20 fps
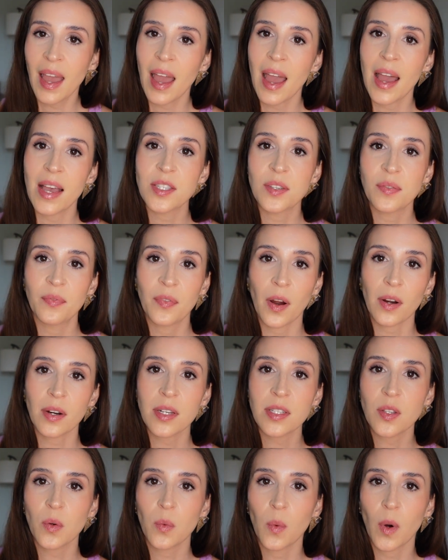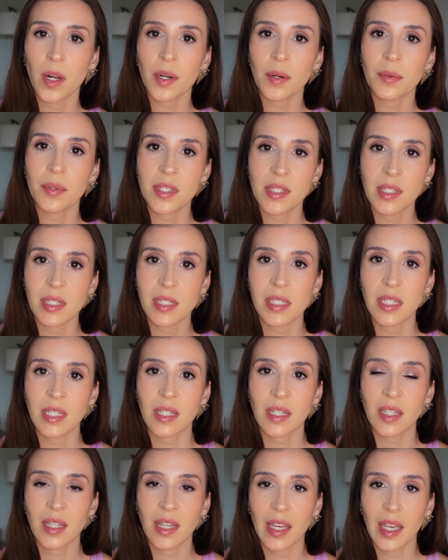As far as the water
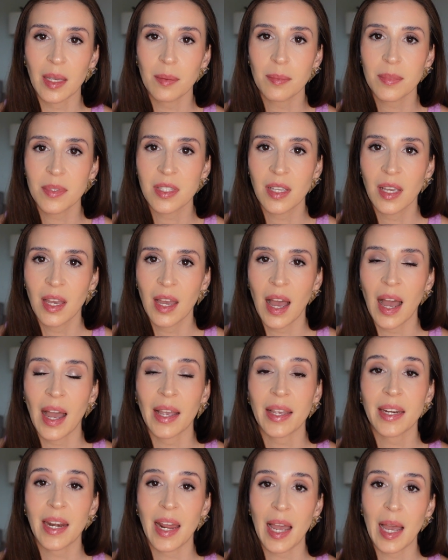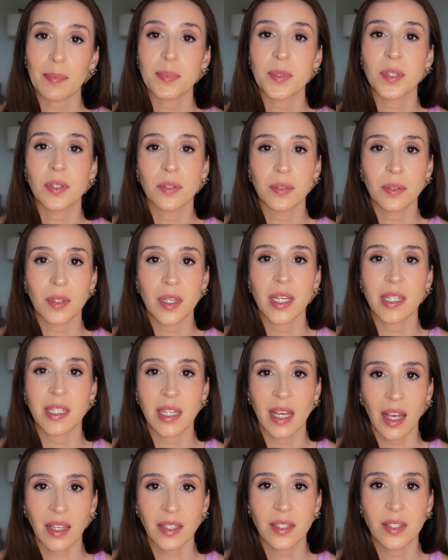resistant claims, I can absolutely
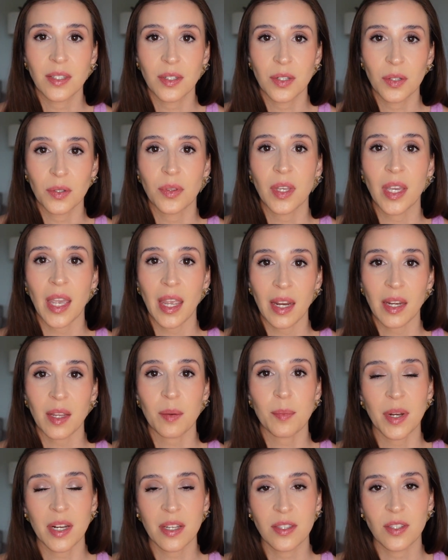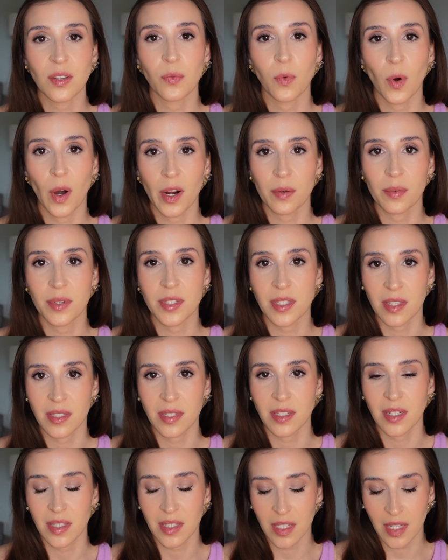attest to the 80 minutes of water
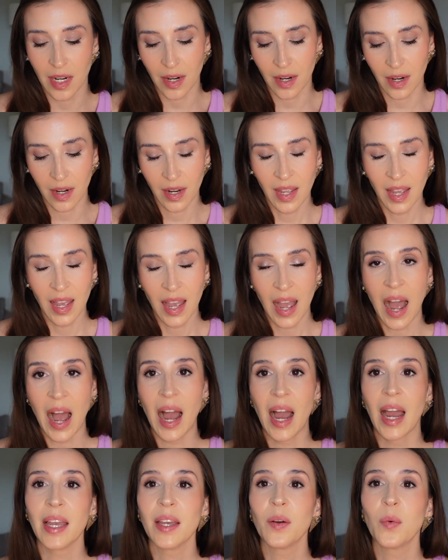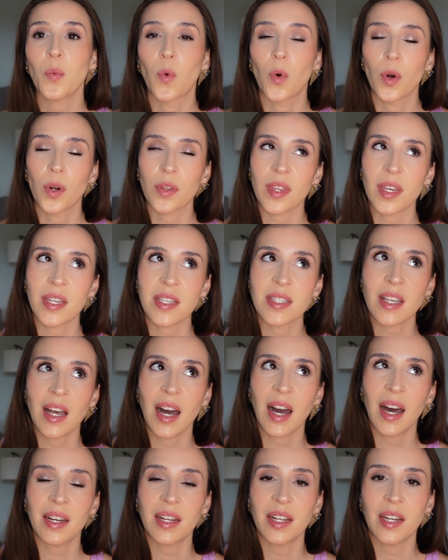resistance here. I wore this
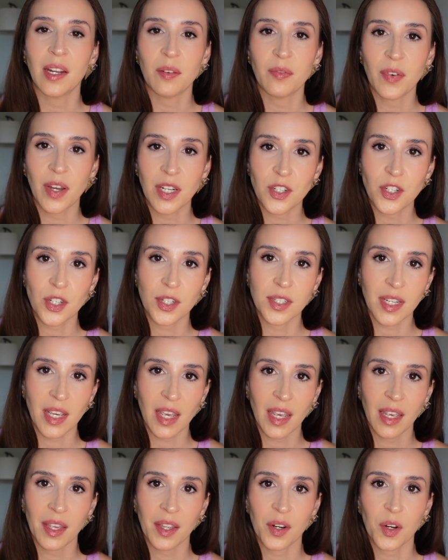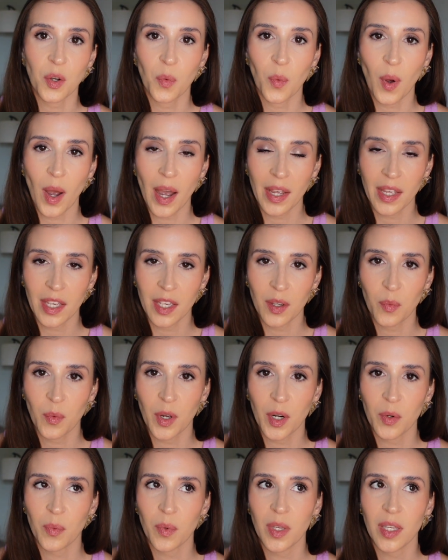on an adventure day in Hawaii
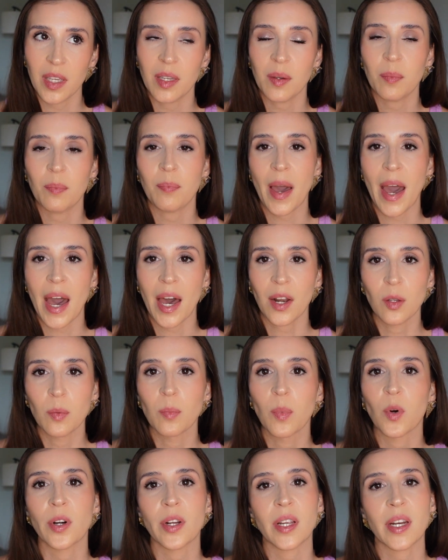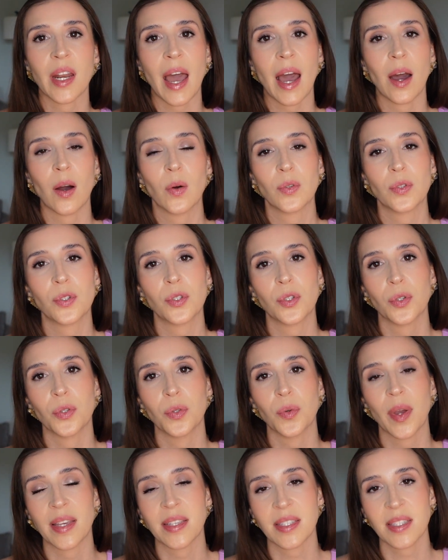when we paddleboarded out
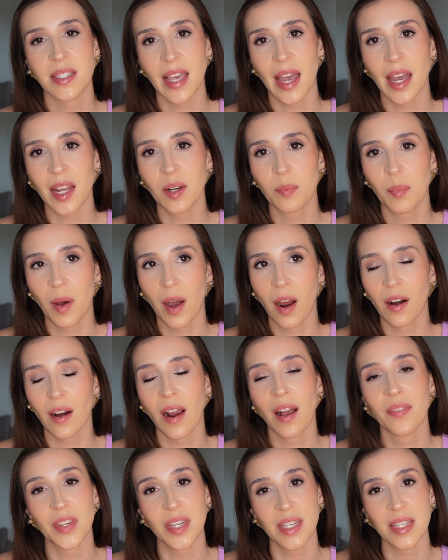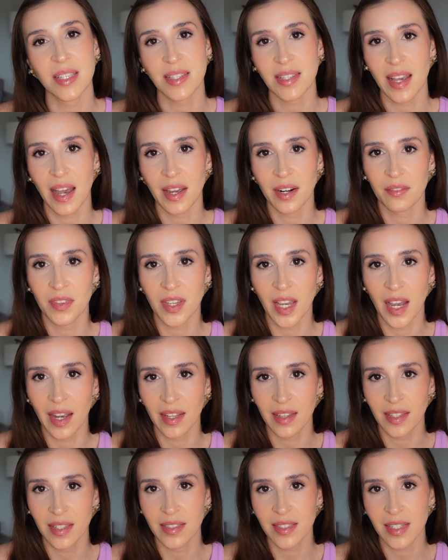to a sandbar on the east side of the
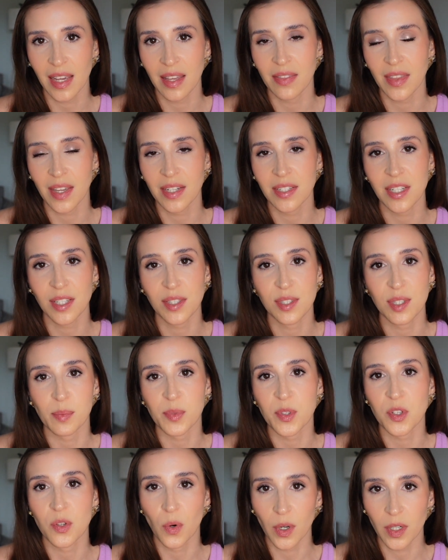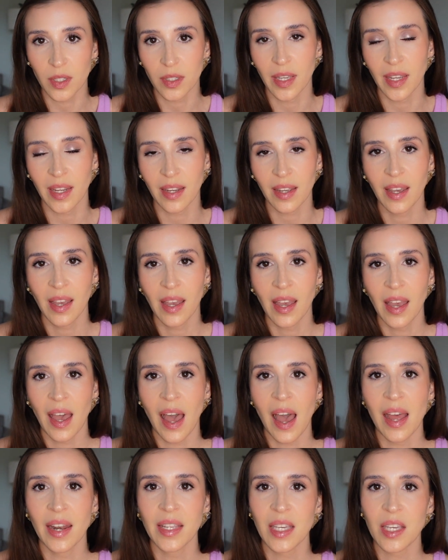island and then did some snorkeling.
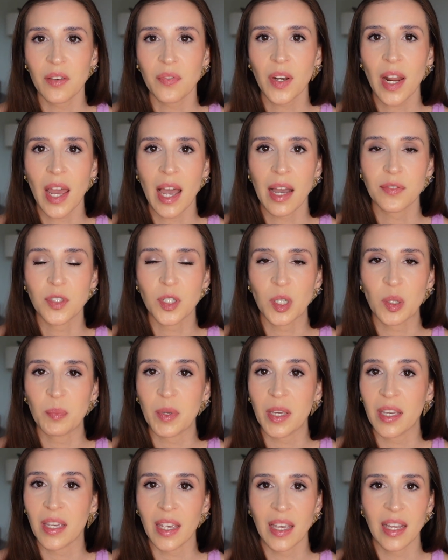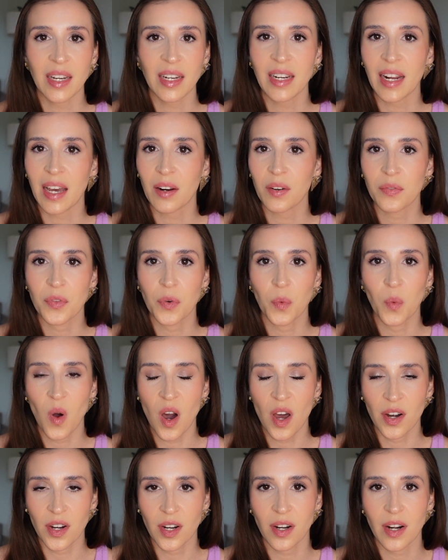And even after being in and out of the
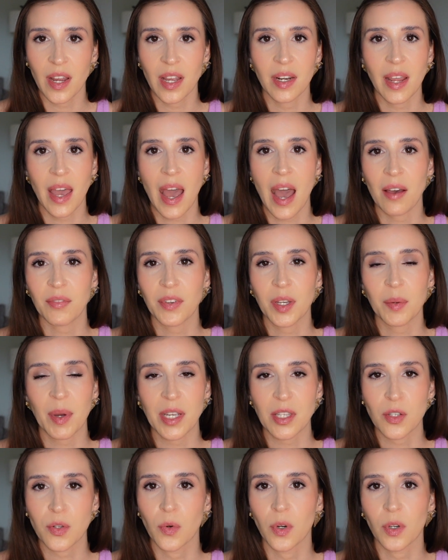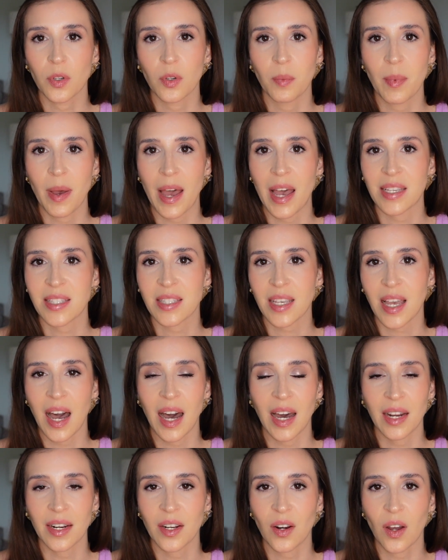water and having my snorkel mask
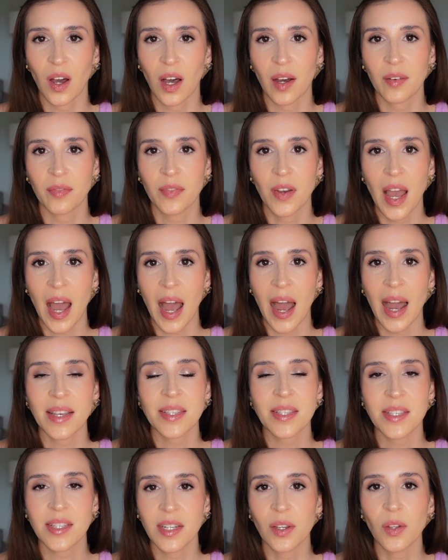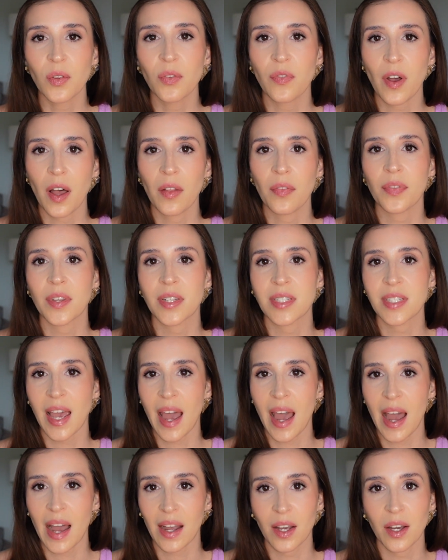on and off, I still felt the
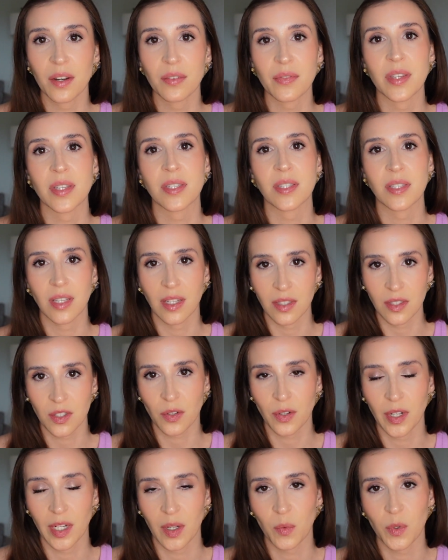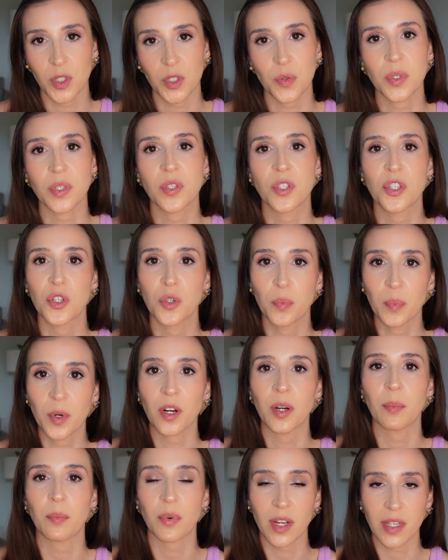tack of this sunscreen, which was super
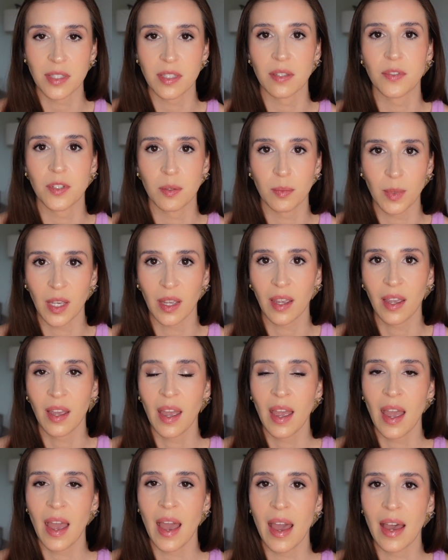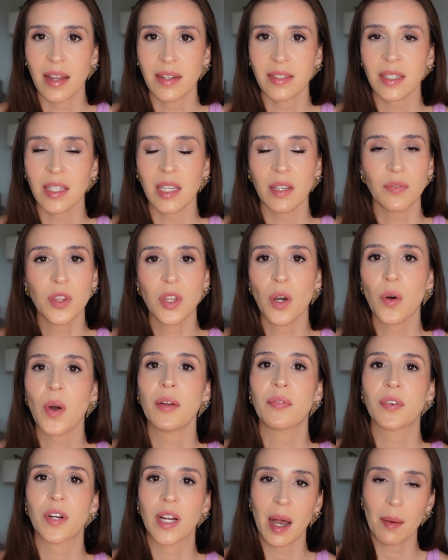impressive to me. And even though I
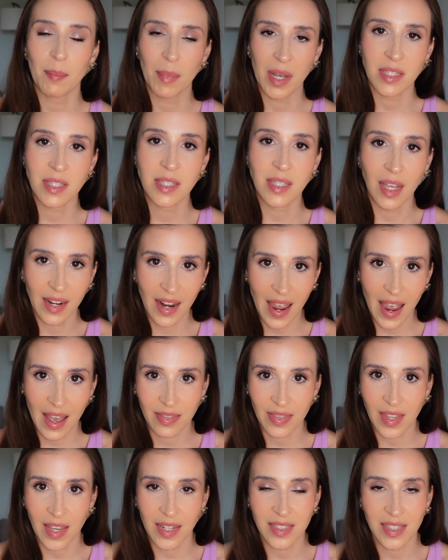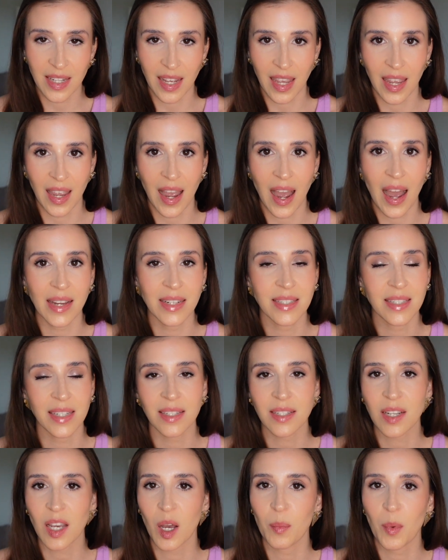forgot my sun hat that day, I
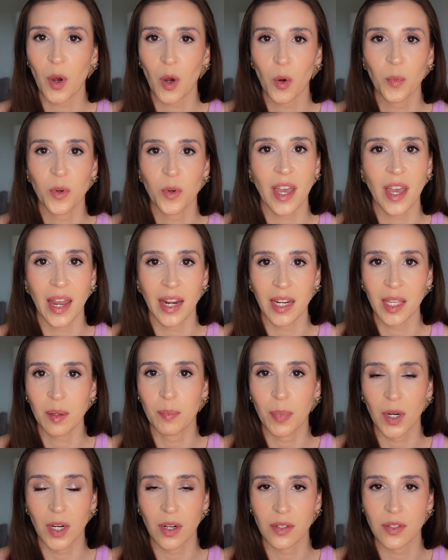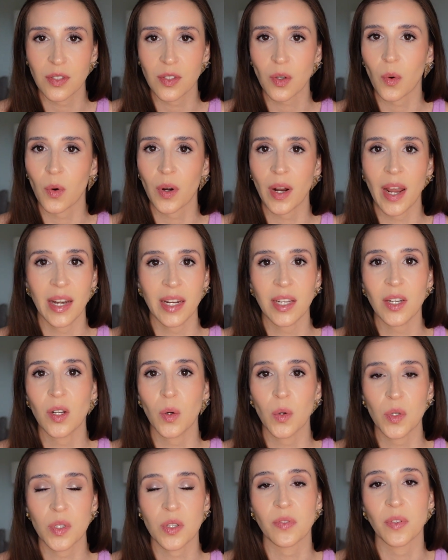didn't come home any burns or any
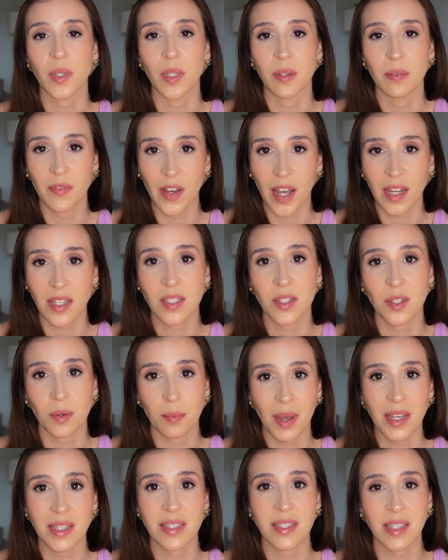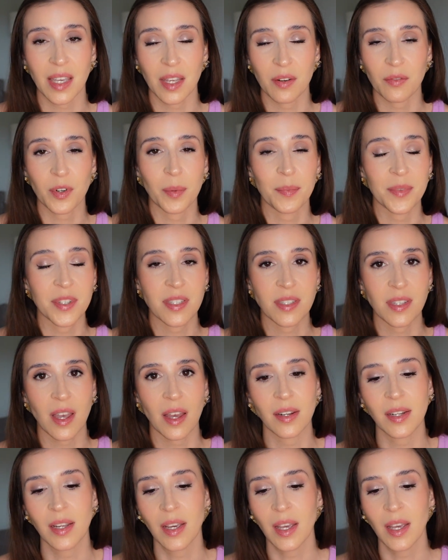noticeable effects to my skin from the sun.